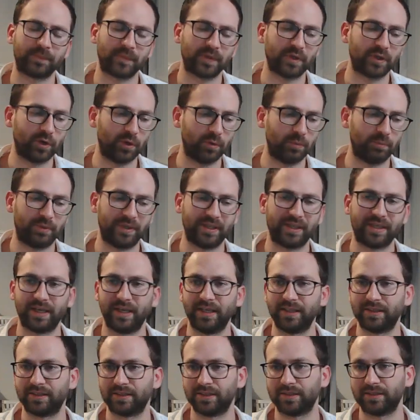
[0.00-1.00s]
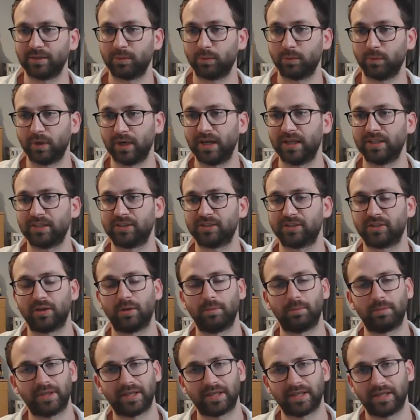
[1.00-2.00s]
complicated words,
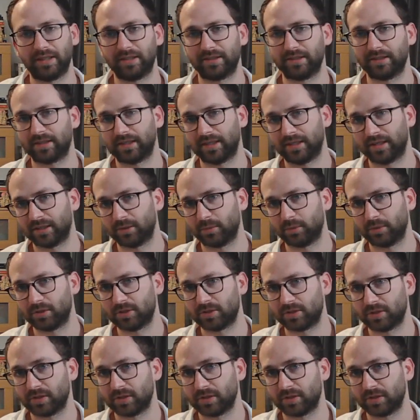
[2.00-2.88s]
complicated language.